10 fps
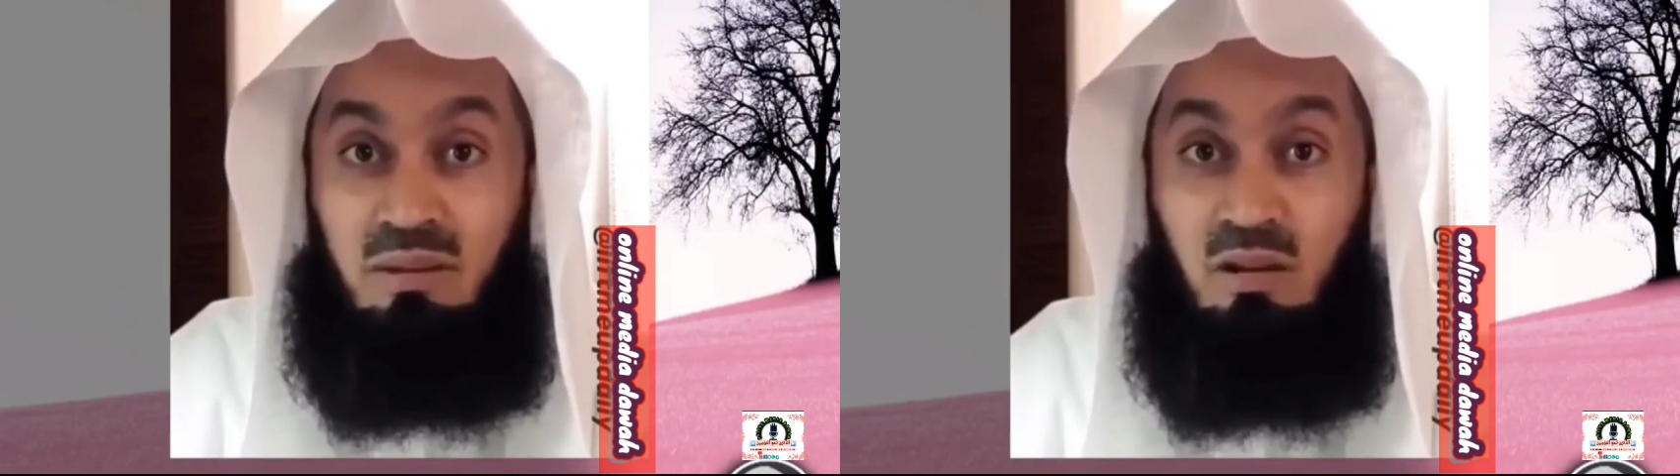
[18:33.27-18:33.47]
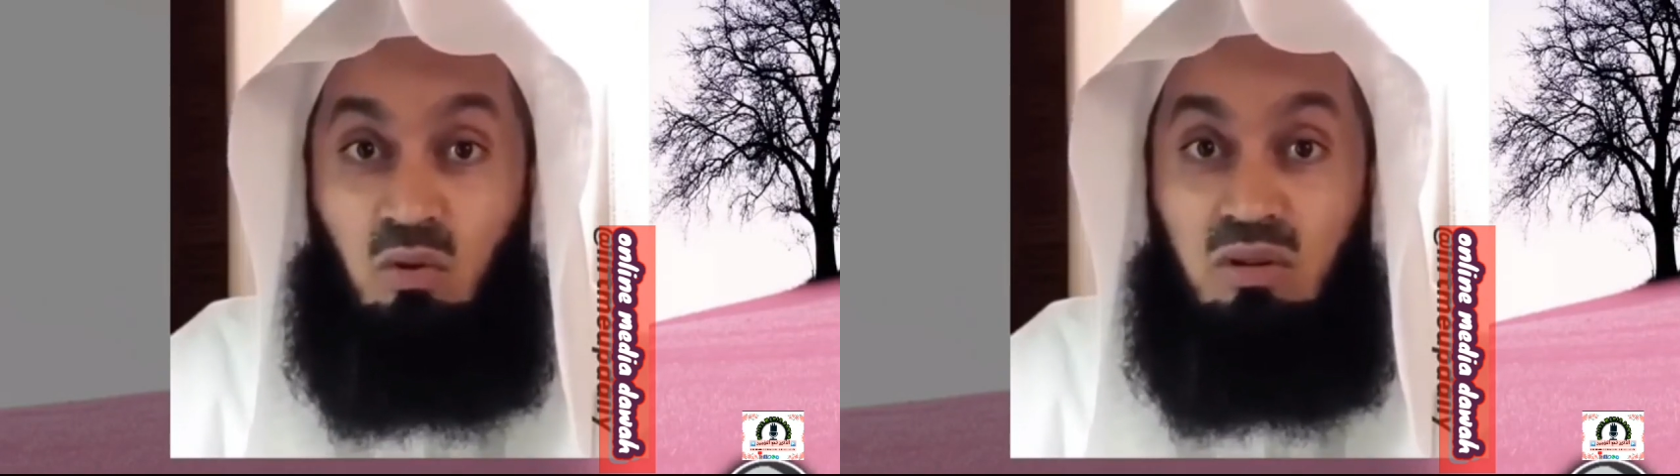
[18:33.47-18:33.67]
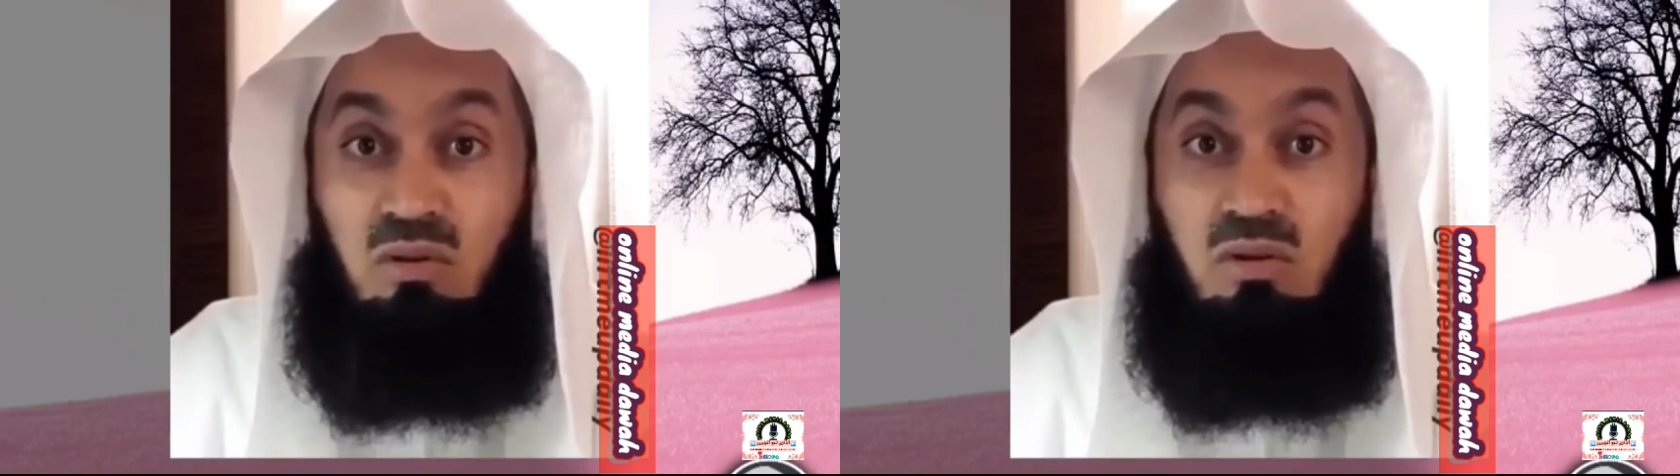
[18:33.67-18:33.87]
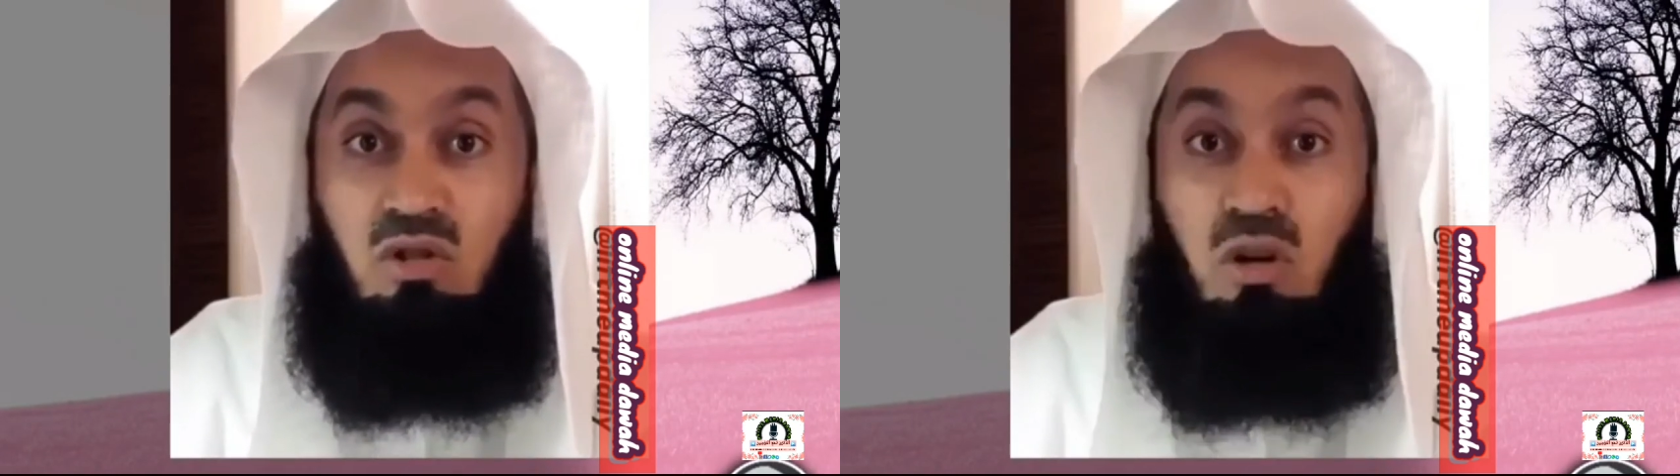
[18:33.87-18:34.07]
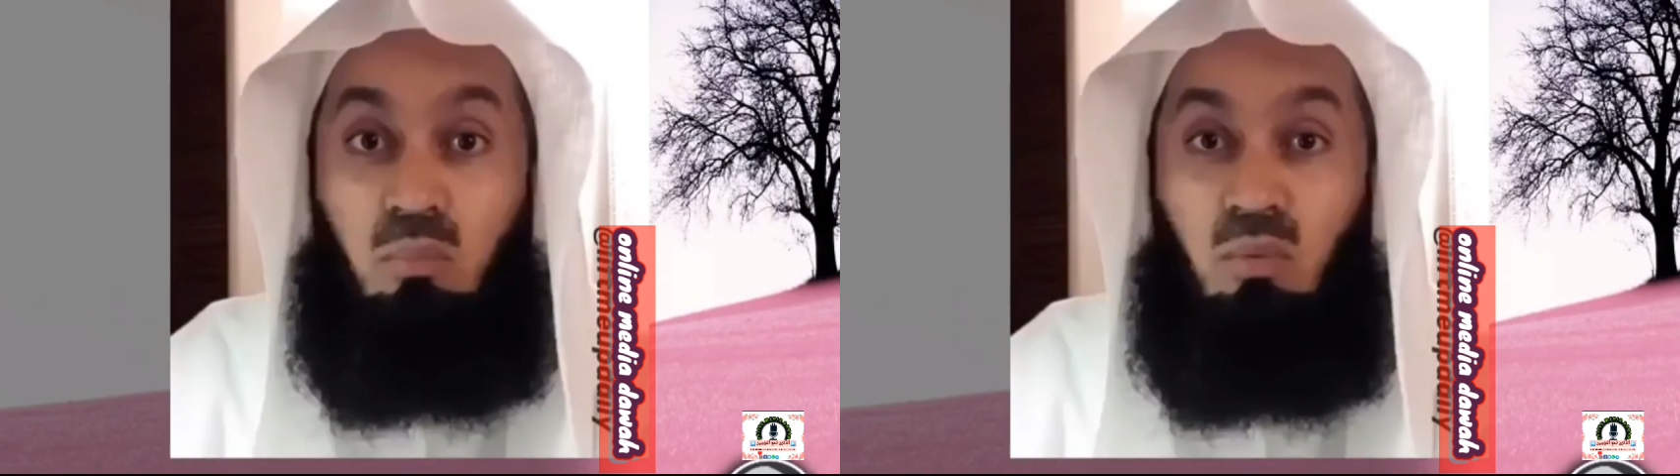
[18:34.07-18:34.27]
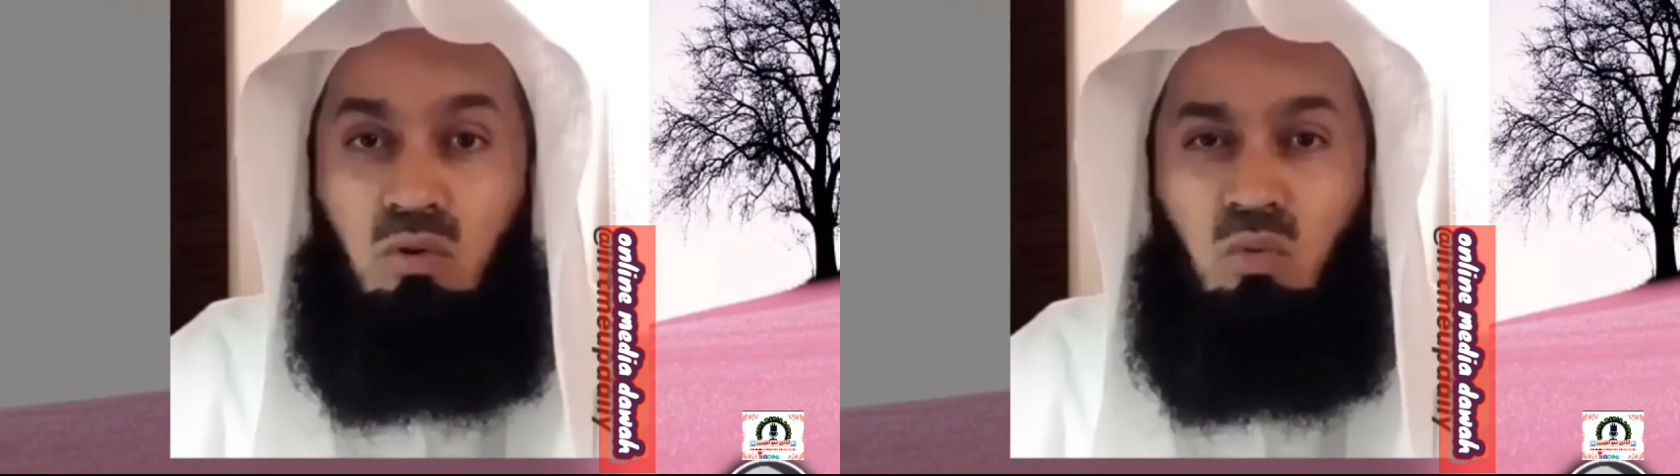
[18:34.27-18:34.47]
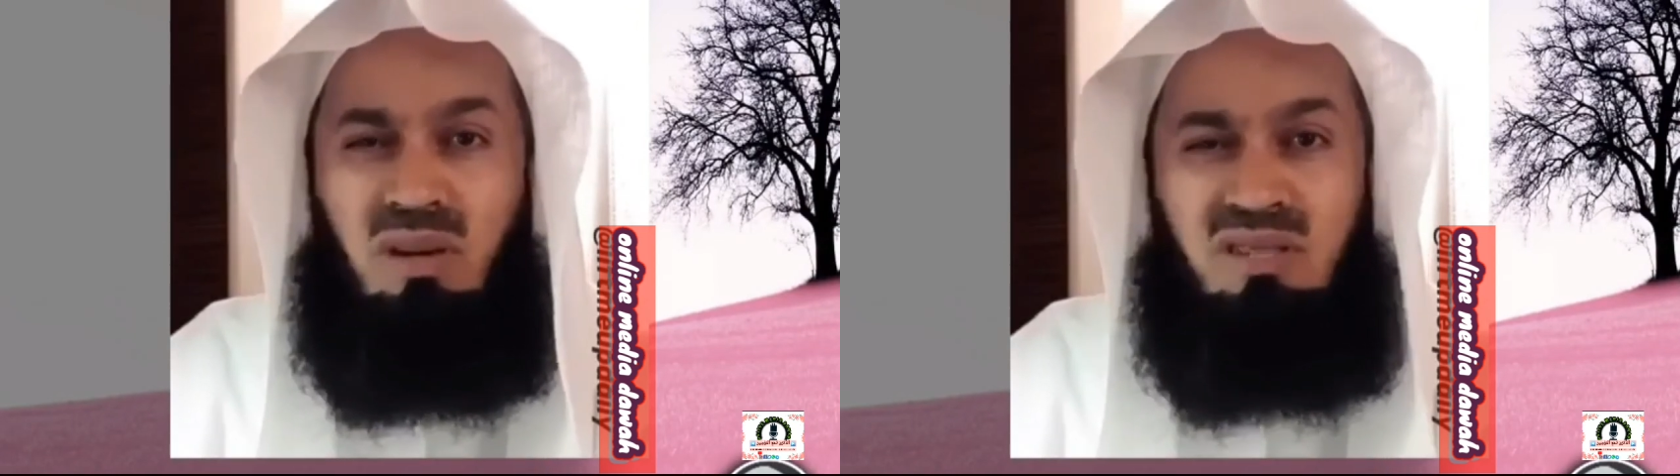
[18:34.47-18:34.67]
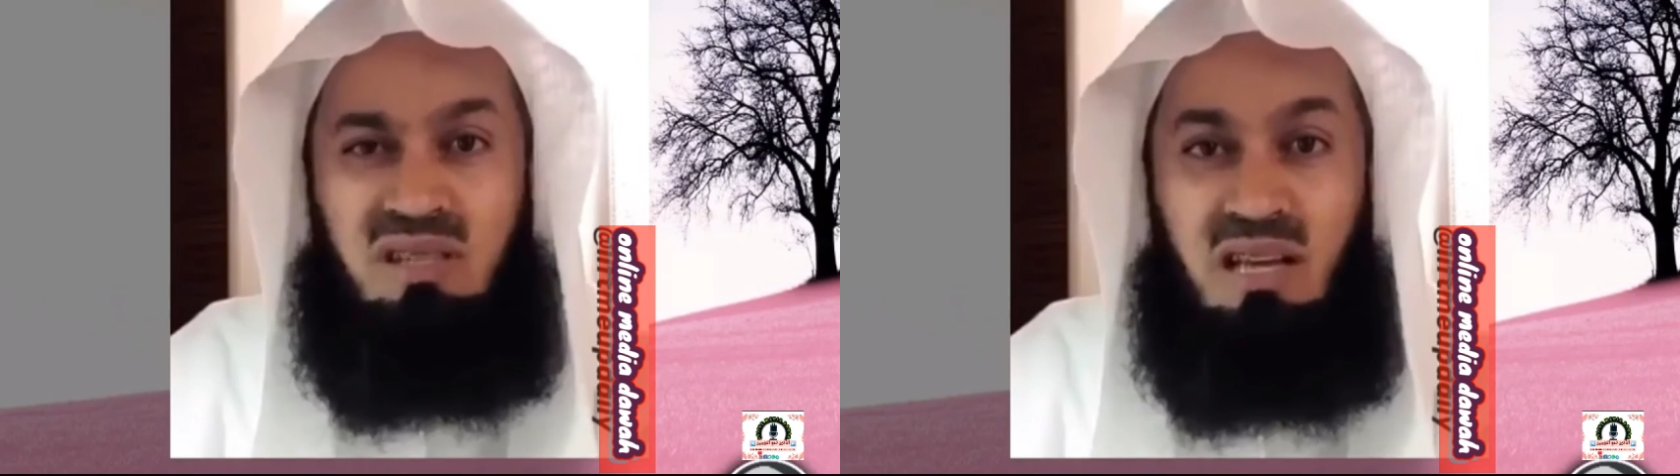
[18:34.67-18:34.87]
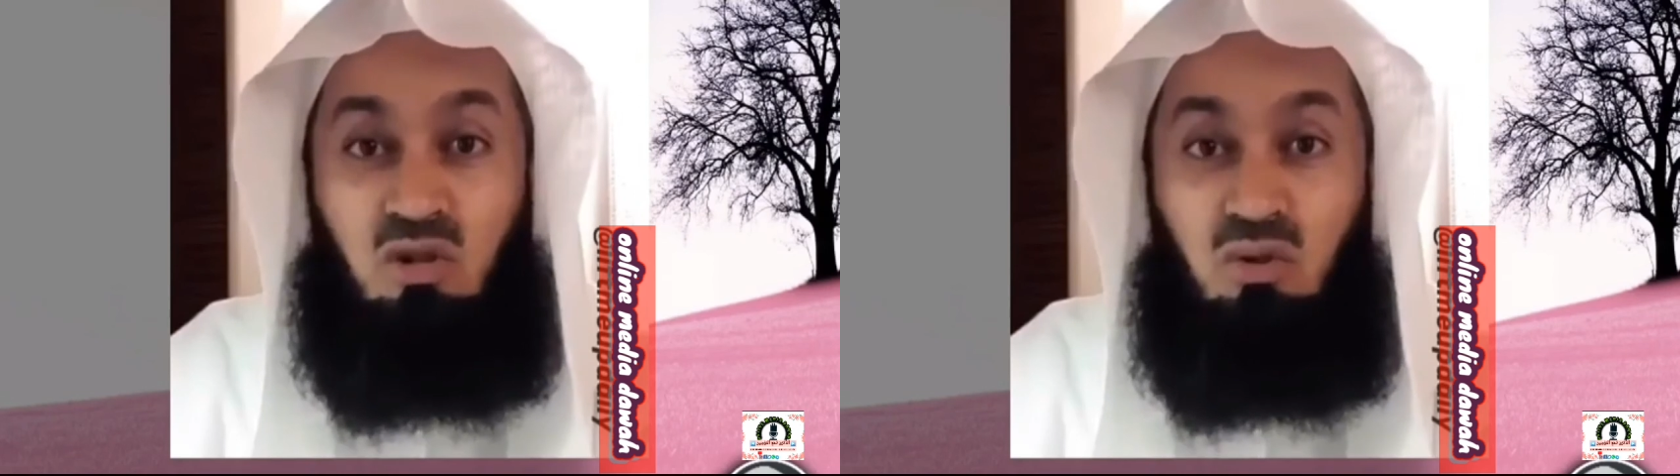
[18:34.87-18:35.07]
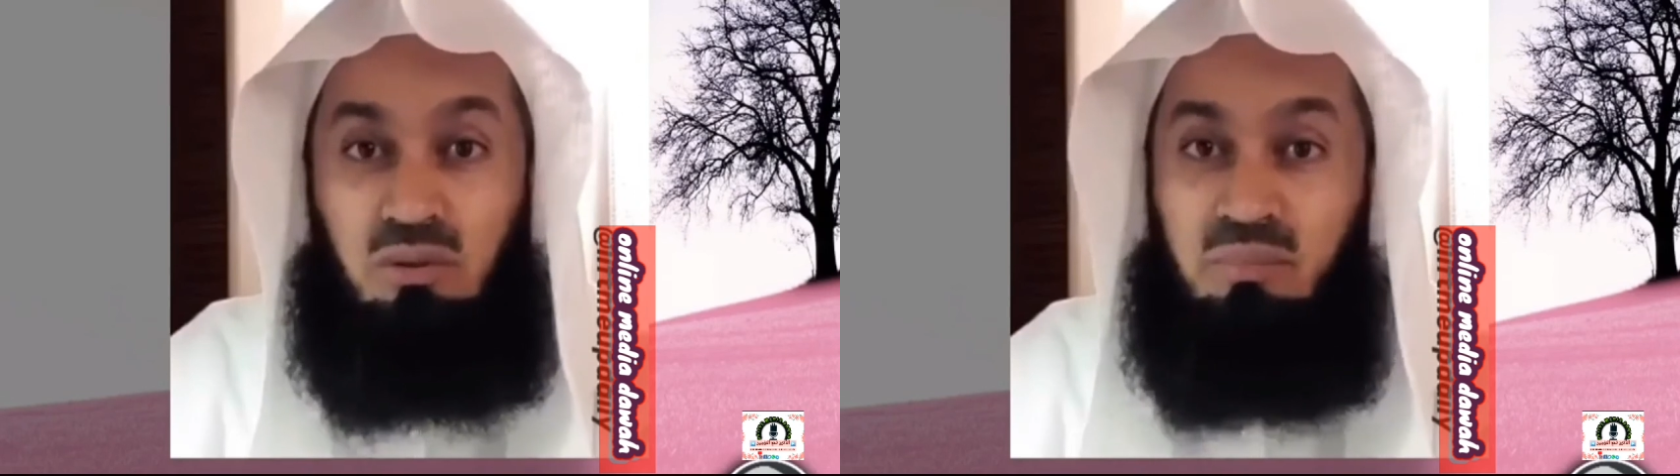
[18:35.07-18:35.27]
in order to stop what was
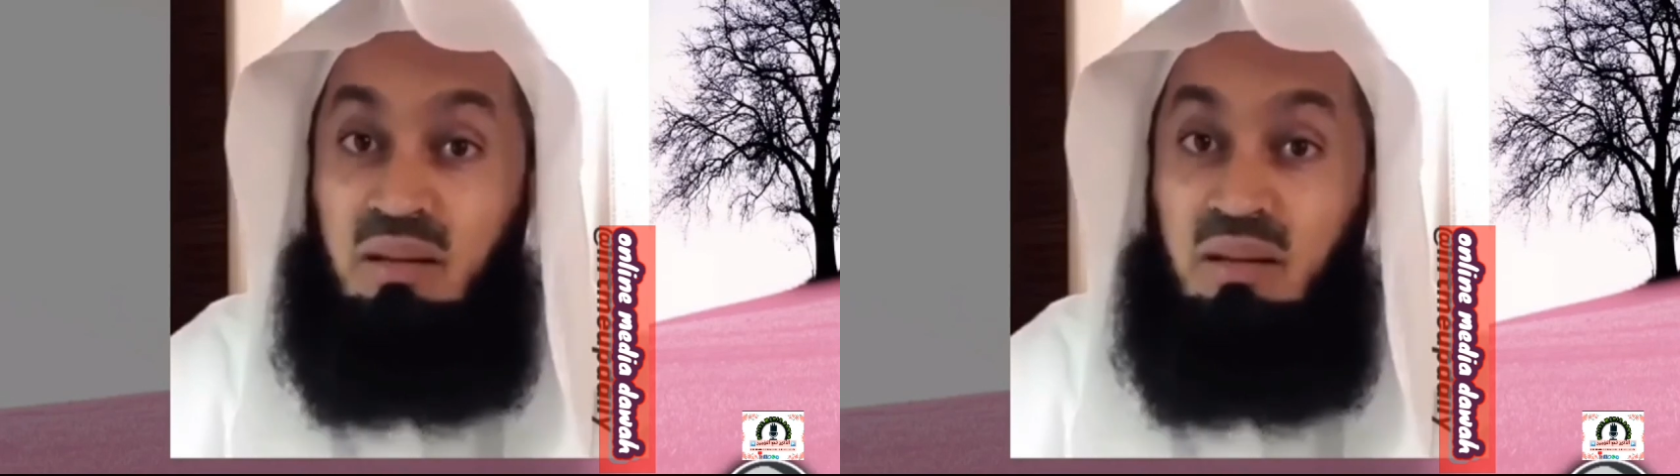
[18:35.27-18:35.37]
natural.